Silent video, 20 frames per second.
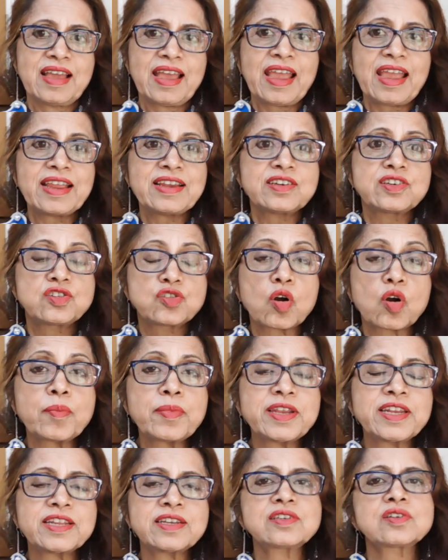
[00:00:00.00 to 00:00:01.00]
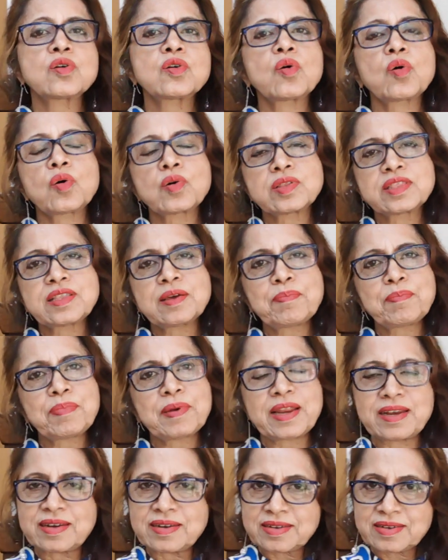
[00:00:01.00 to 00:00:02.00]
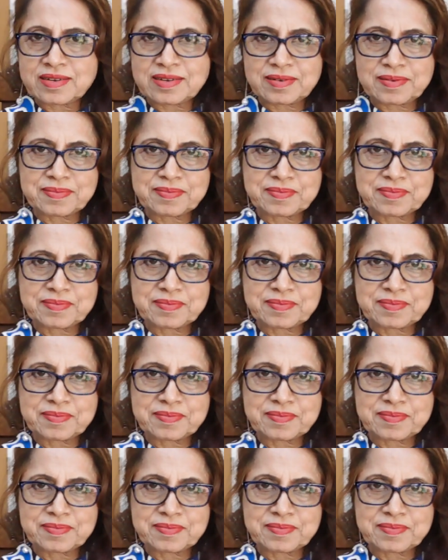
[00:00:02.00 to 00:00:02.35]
and dominant on the planet.